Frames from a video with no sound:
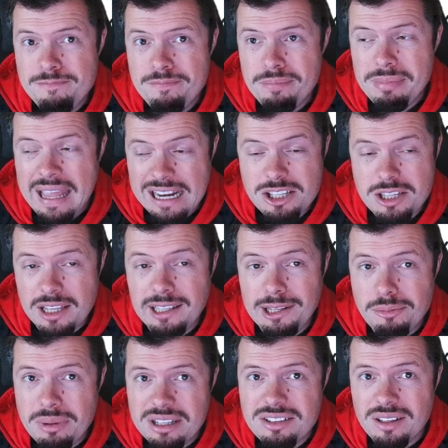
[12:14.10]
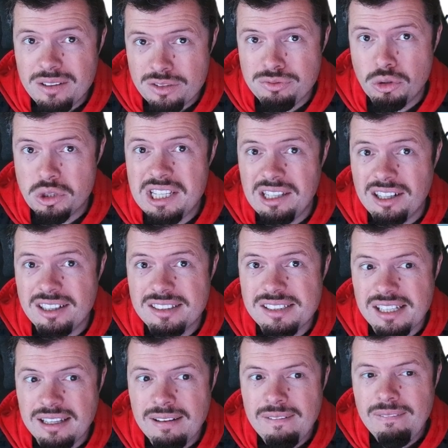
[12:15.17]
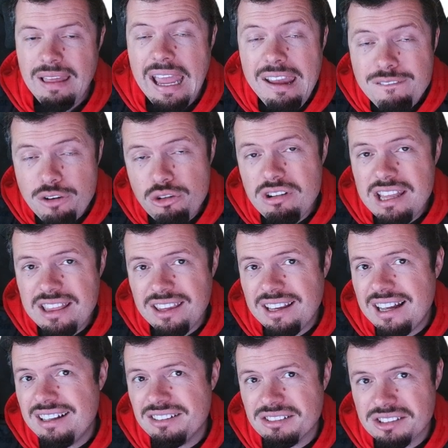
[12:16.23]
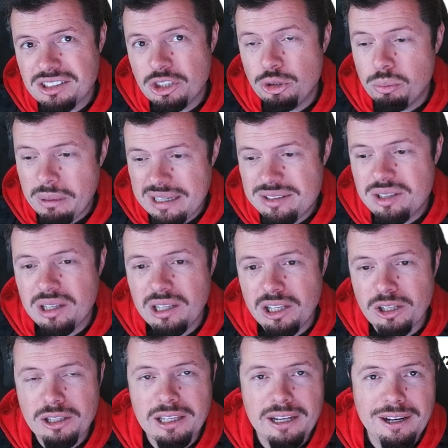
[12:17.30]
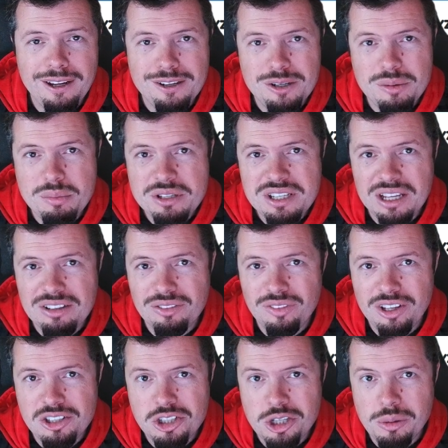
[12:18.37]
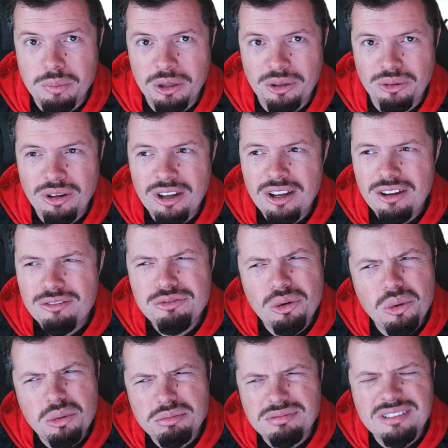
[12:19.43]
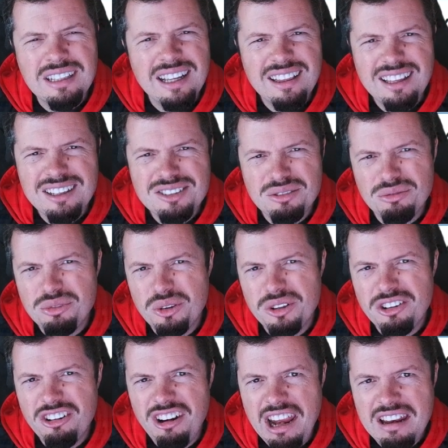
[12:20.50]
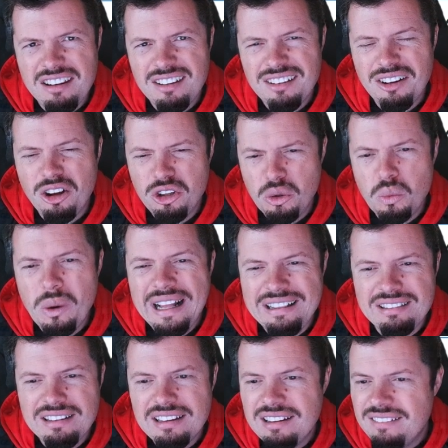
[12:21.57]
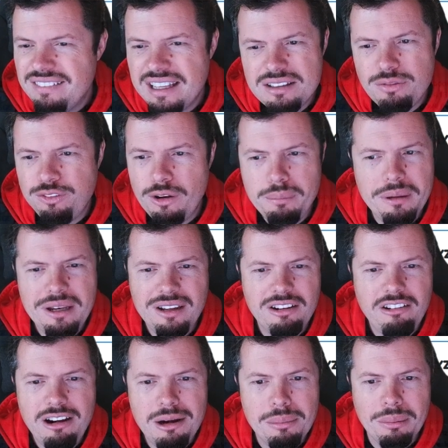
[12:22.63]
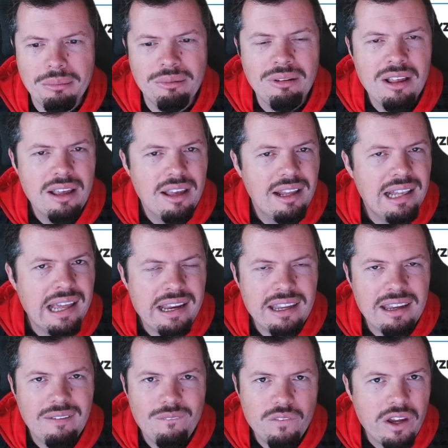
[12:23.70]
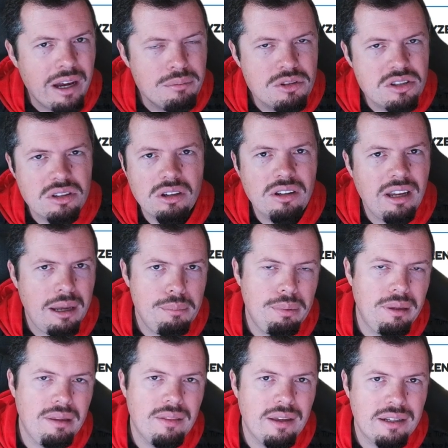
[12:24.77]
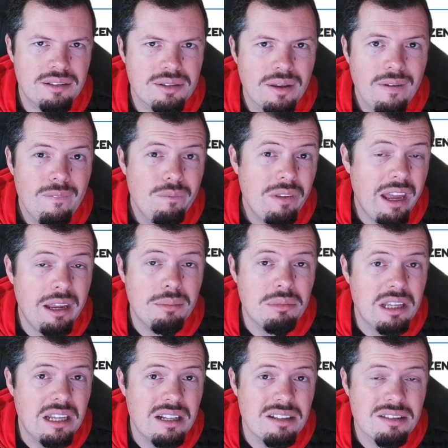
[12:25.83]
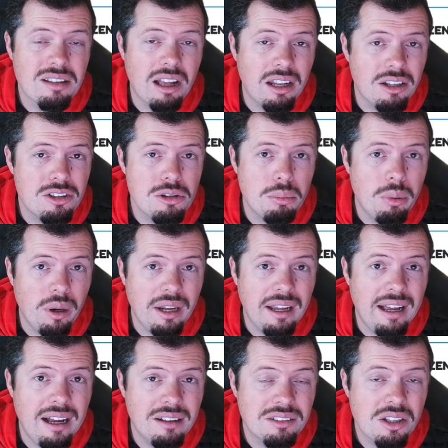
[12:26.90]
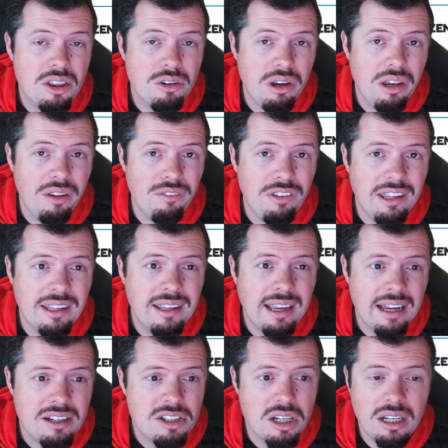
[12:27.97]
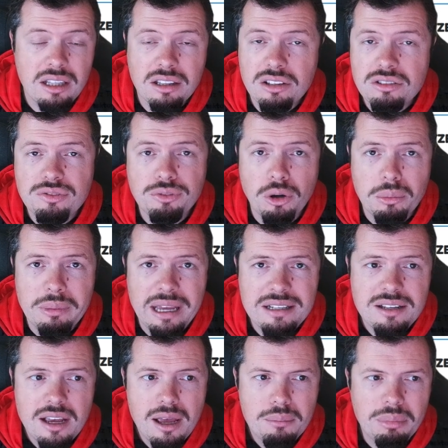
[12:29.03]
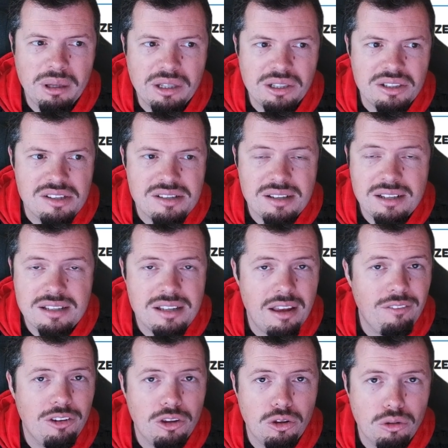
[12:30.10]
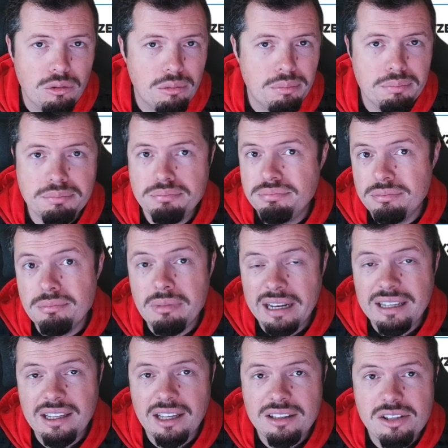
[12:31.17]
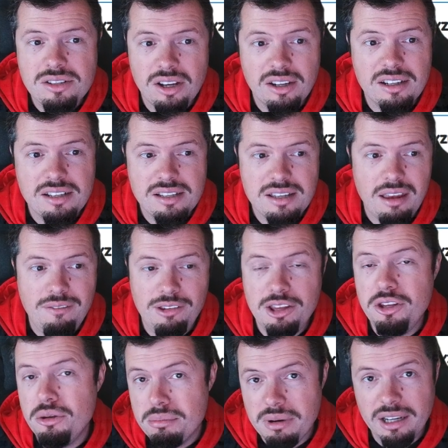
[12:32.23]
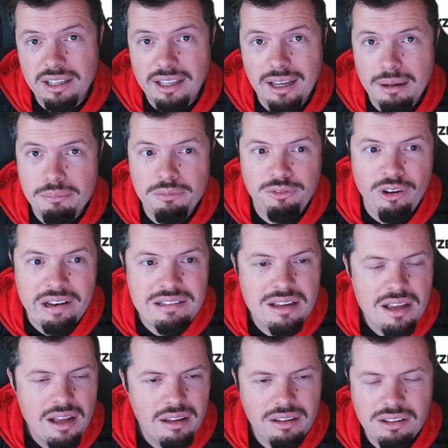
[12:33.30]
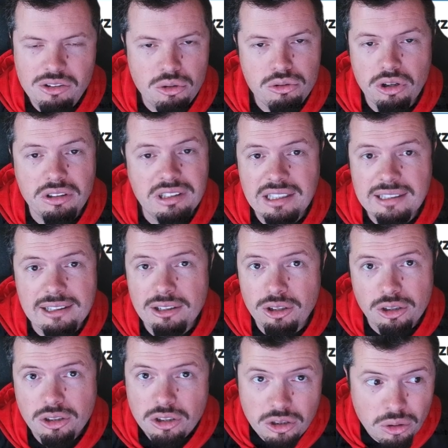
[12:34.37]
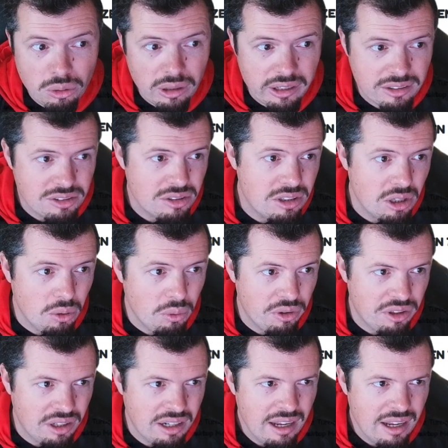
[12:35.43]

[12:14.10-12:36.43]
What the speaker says: That's the limit, is 4090. Everything else, you're basically going to get 100% of that GPU for 9,400 rand. Are you well? That's flipping incredible. Like, I'm so happy that AMD decided to bring out a 3D cache in this format, because it's saving you money at the socket, saving you money up front. You don't need a lot of cooling to deal with it,